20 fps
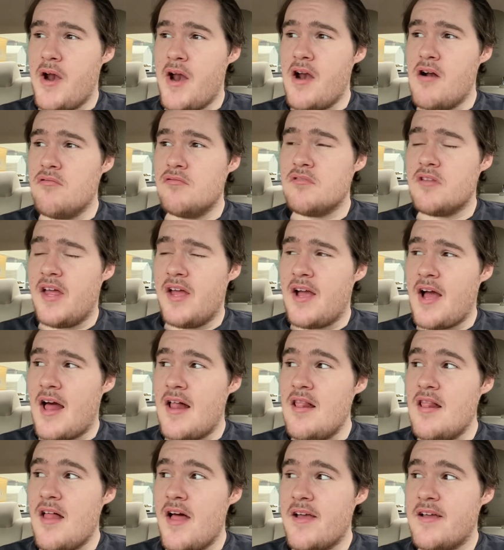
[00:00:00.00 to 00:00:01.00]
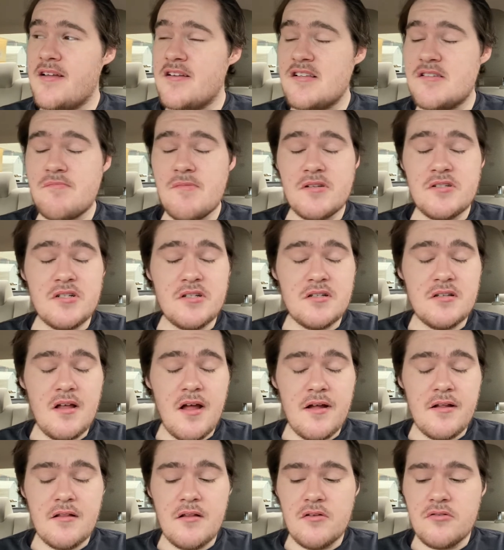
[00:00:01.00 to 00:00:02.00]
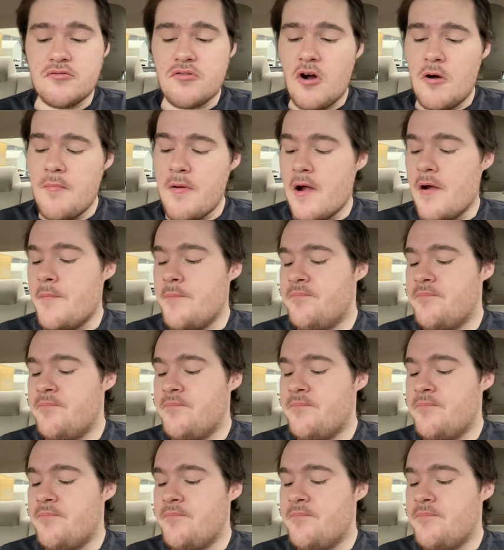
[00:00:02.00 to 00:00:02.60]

I don't think I like it as much as I like the strawberry.